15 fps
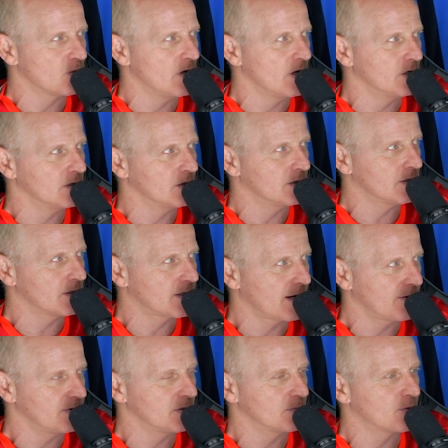world and the
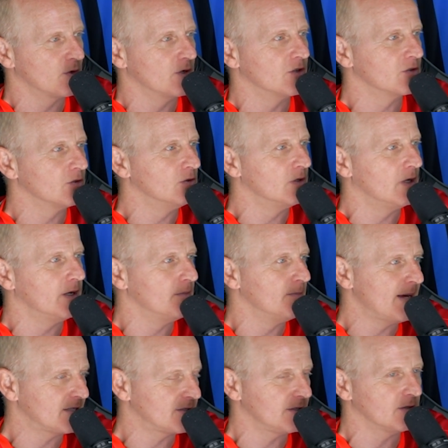Kevin De Bruyne's and all the
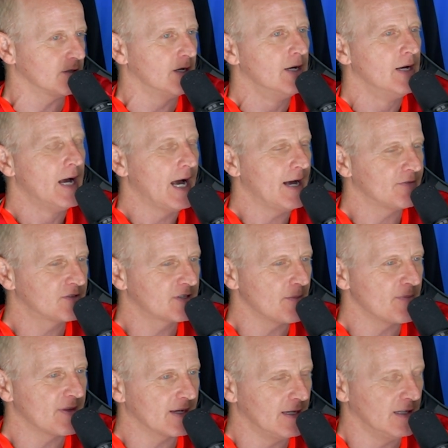Messi's, have
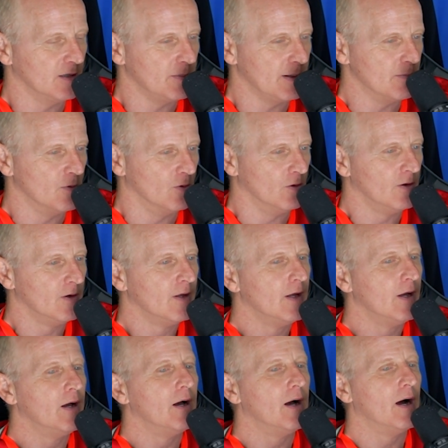something a little bit more.
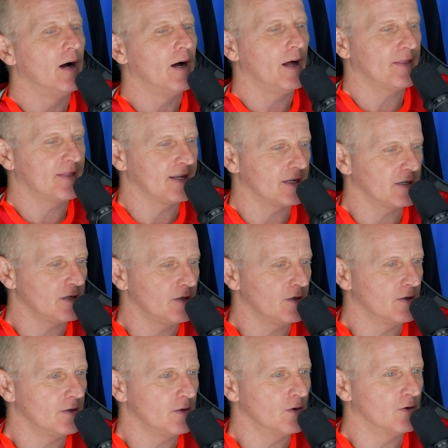I think
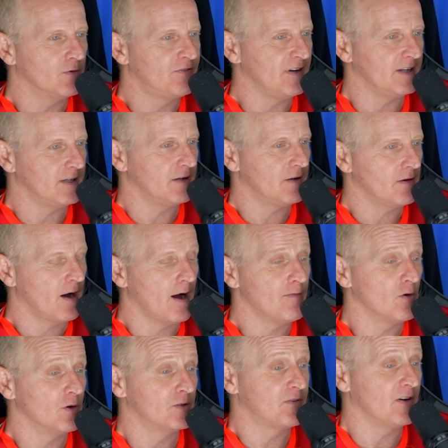you're fit. I've
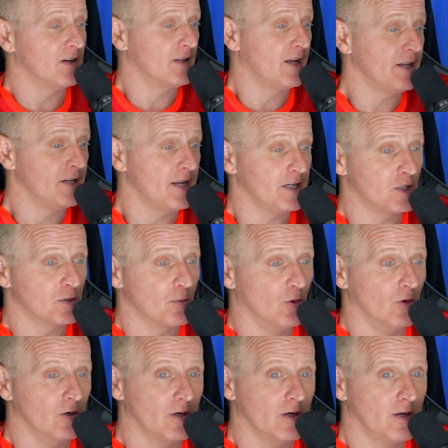always felt that in any
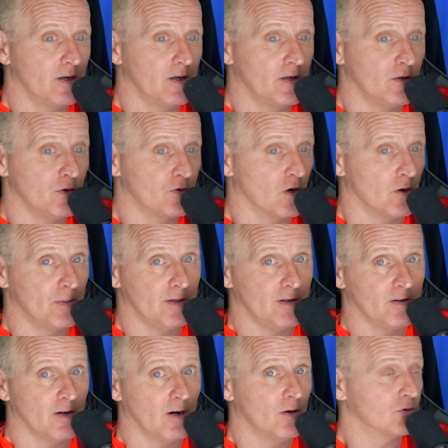sport, you've got to be
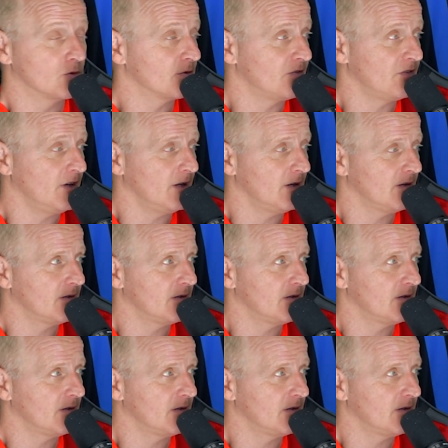ultra fit.